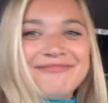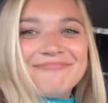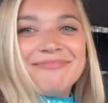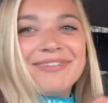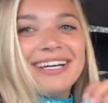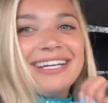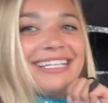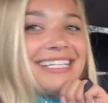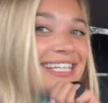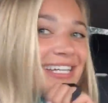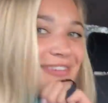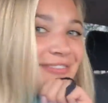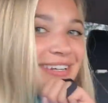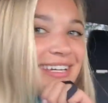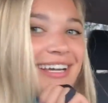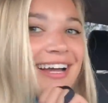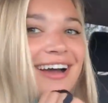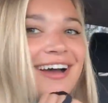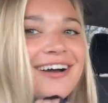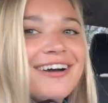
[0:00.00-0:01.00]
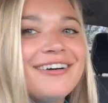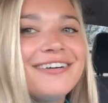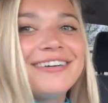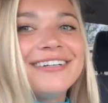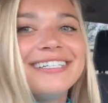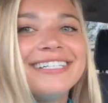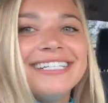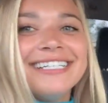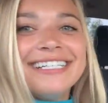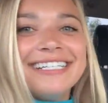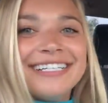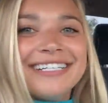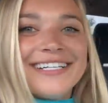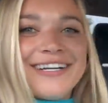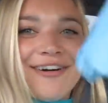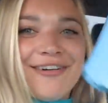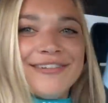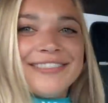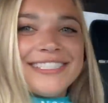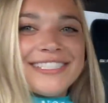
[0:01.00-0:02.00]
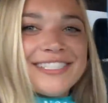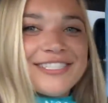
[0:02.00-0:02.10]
But here we go, going to